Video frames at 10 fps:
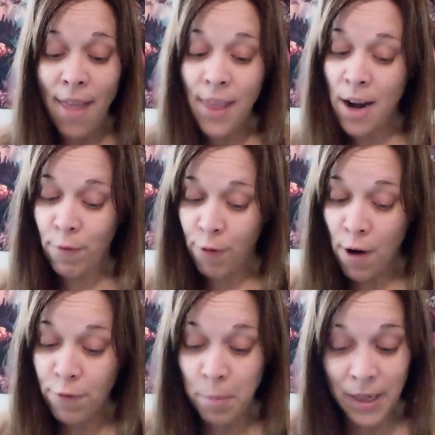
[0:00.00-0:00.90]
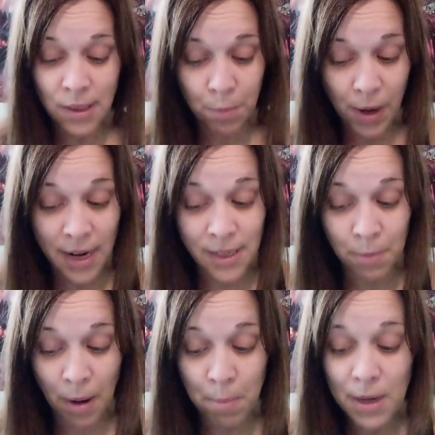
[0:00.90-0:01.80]
and then, far from being surprised
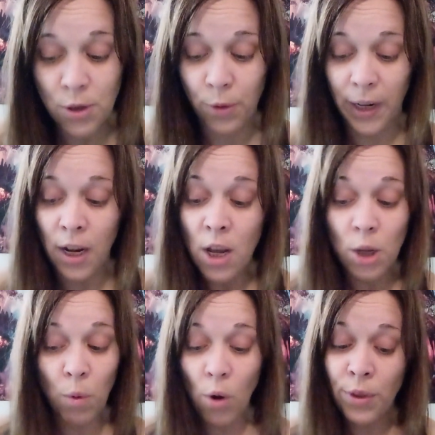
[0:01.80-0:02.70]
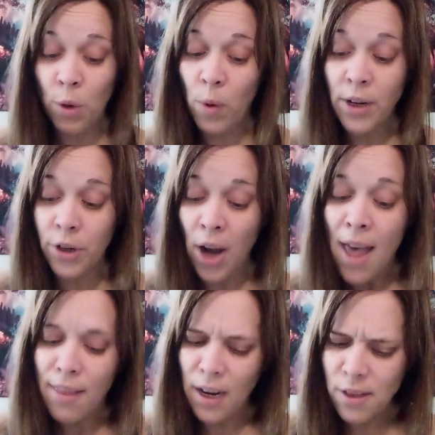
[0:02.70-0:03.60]
at my misery, you will only wonder
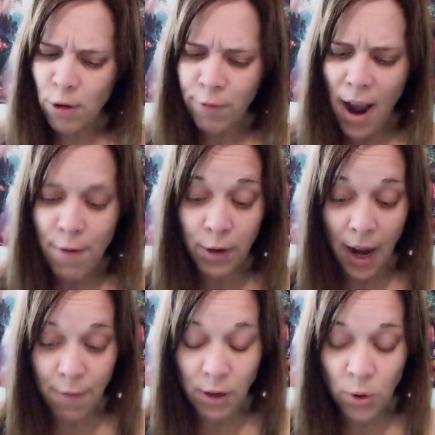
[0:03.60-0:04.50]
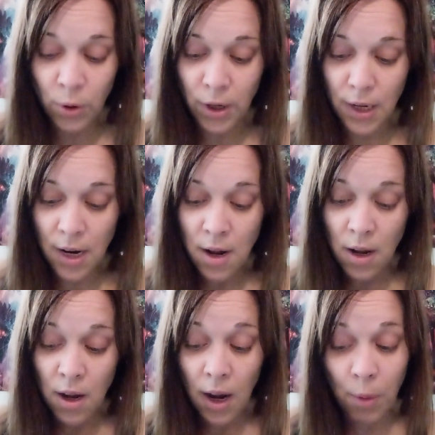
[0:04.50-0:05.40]
that I survive what I have endured.
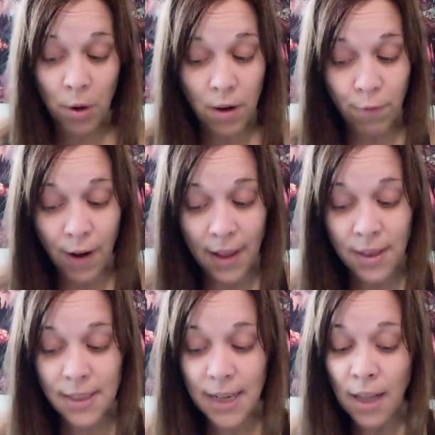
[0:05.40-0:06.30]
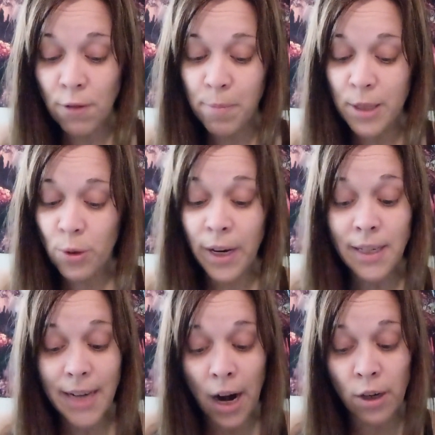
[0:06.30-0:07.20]
I will confide this tale of misery
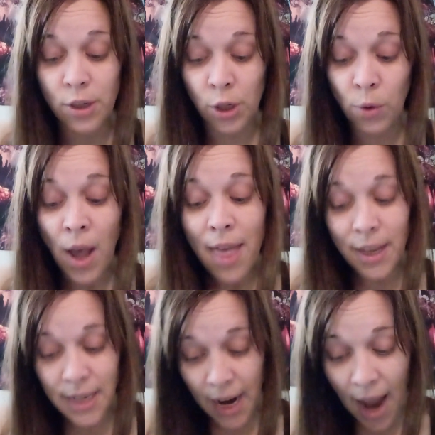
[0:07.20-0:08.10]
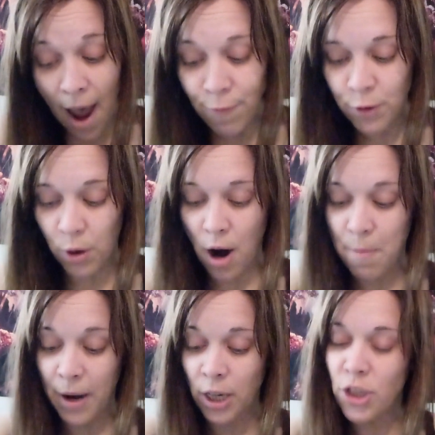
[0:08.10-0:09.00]
and terror to you the day after our
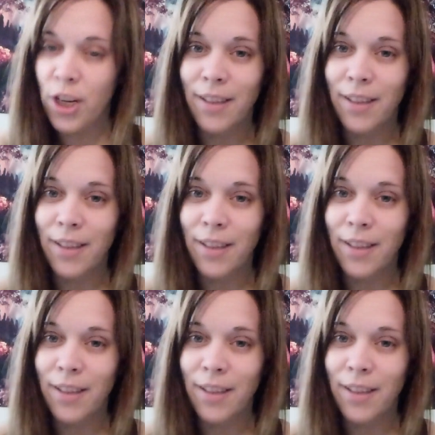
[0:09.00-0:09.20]
marriage